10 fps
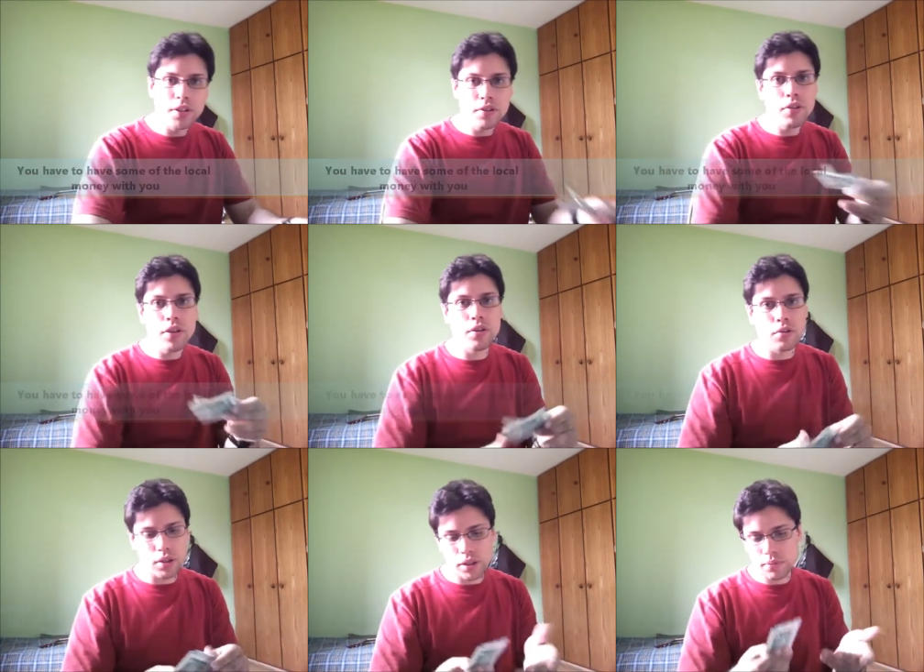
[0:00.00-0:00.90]
but even
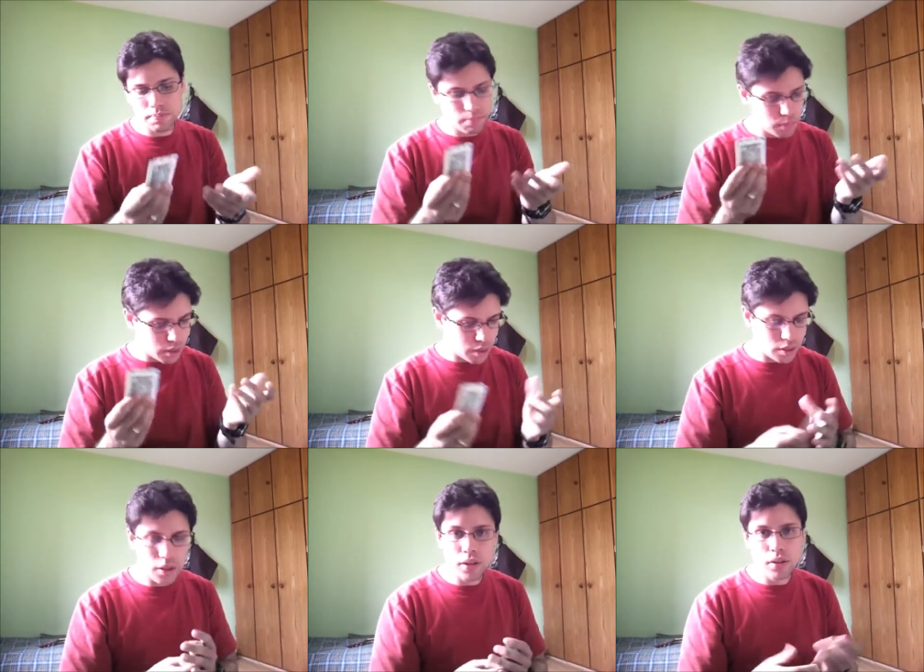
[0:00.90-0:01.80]
though, like,
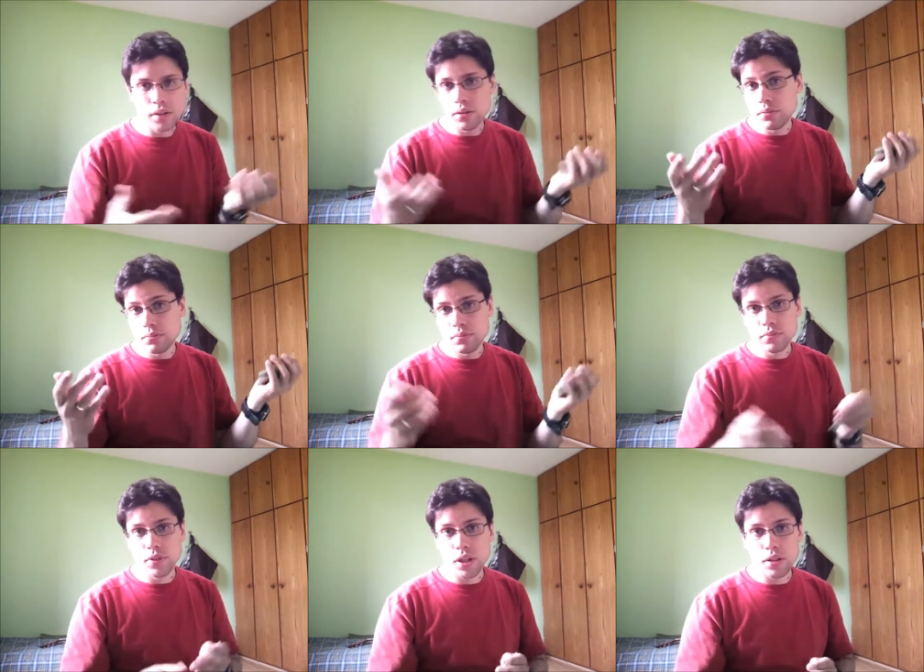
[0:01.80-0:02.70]
money.
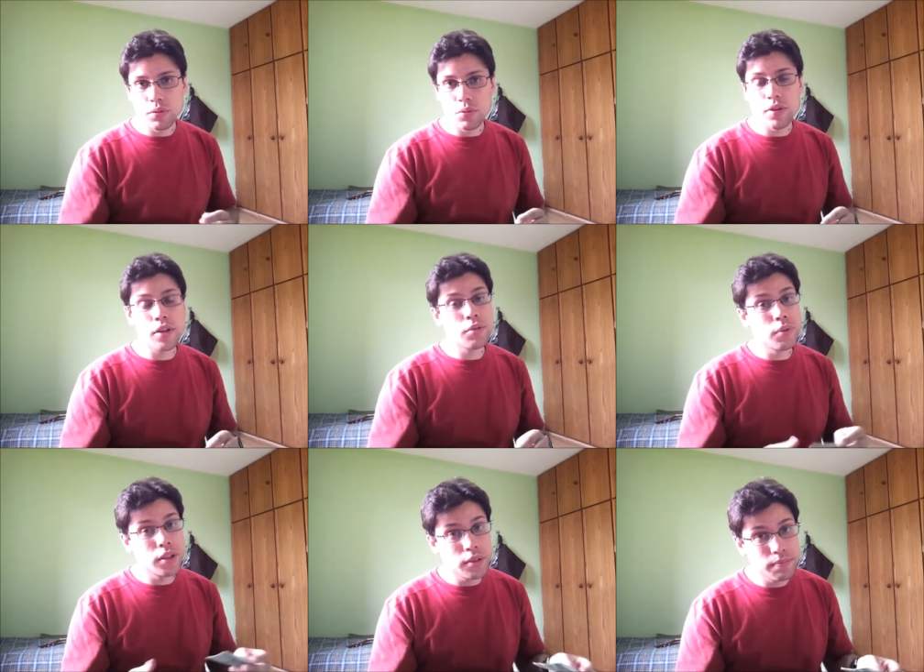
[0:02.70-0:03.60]
Okay,
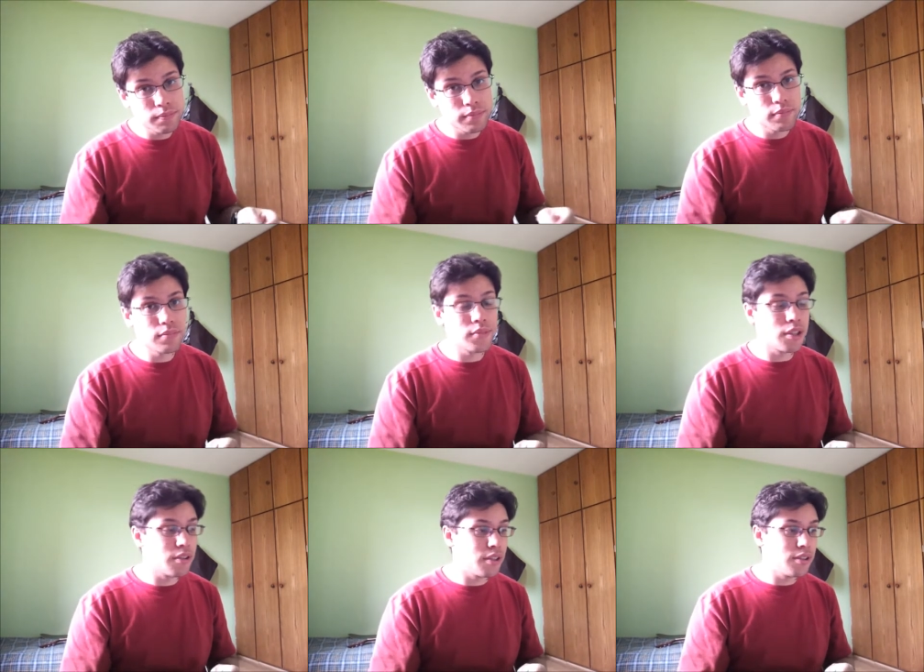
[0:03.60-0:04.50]
without money,
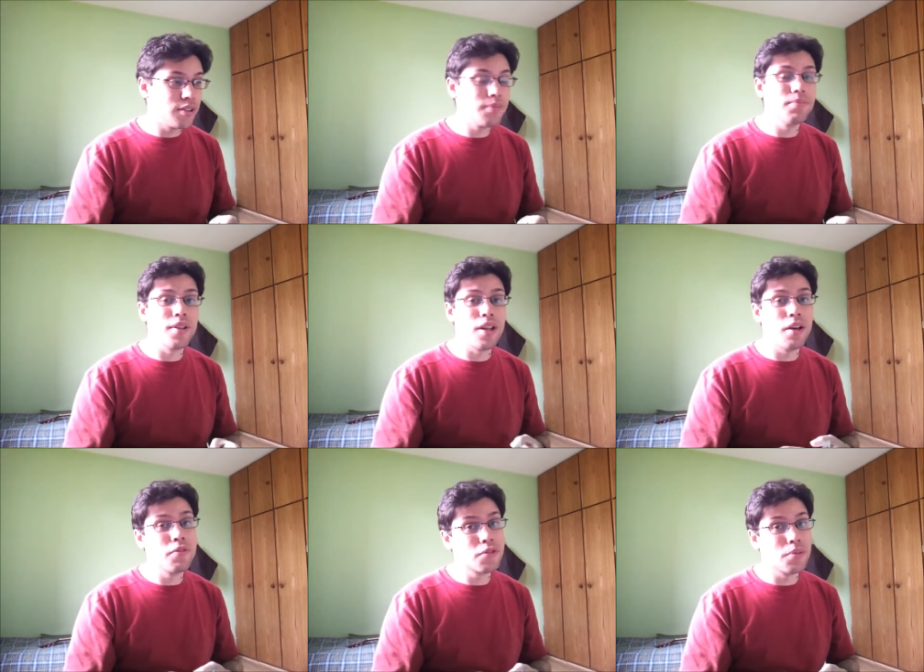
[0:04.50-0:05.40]
nowadays
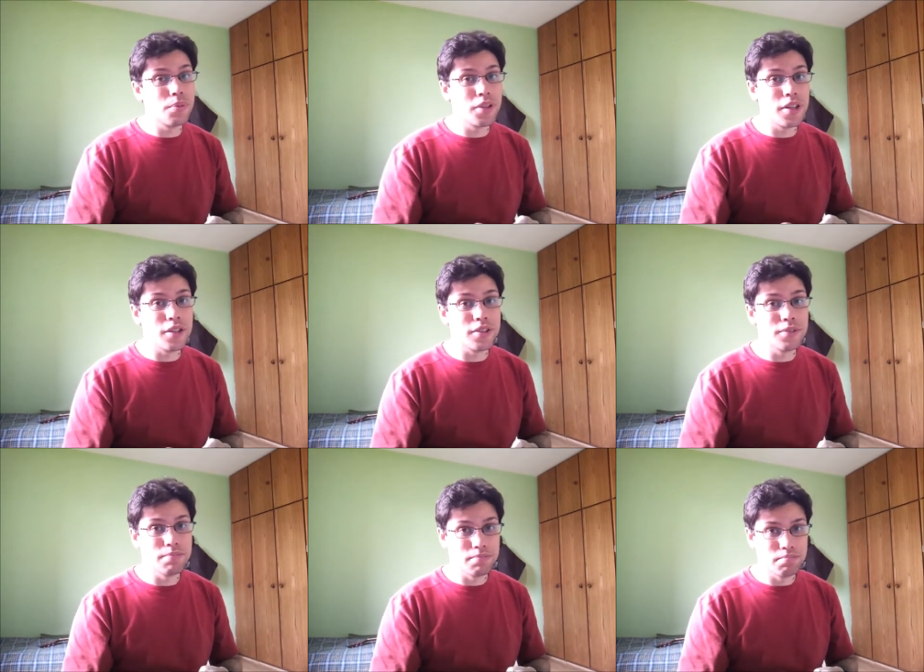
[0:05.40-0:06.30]
life is complicated.
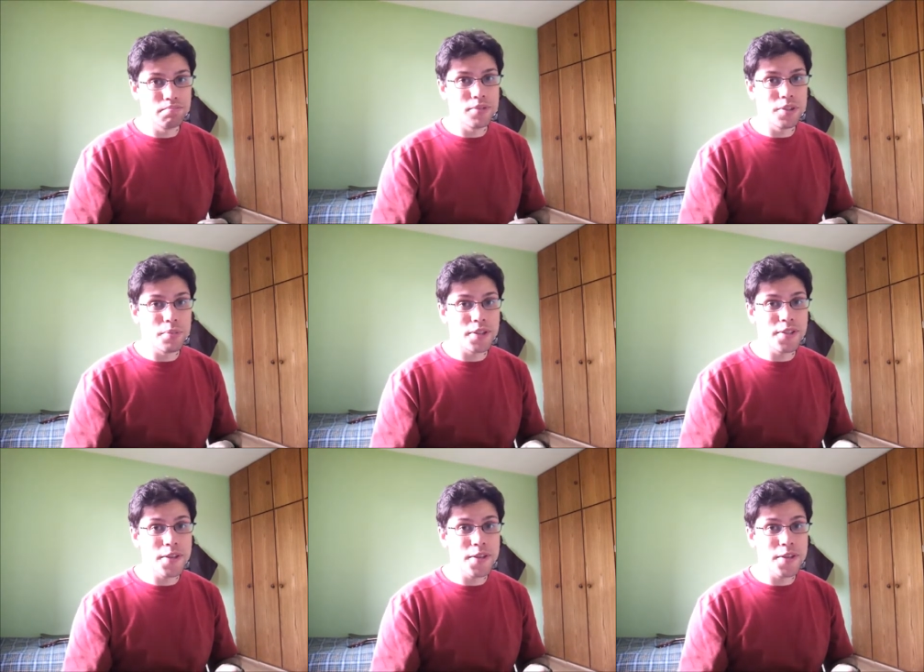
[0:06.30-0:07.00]
Make